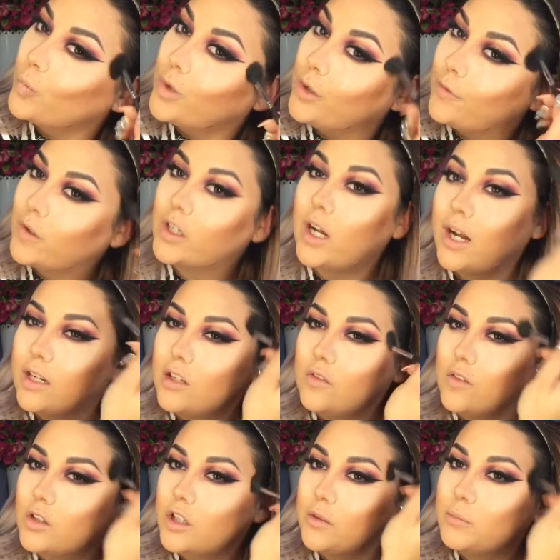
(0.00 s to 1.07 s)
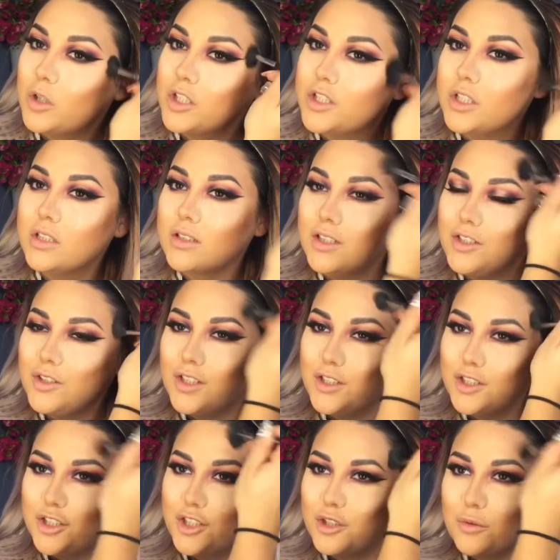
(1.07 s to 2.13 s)
different kind of look of brushes, because you
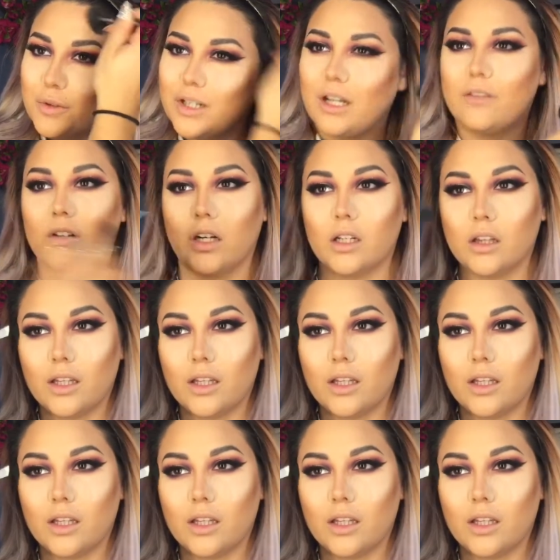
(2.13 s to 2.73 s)
can do whatever.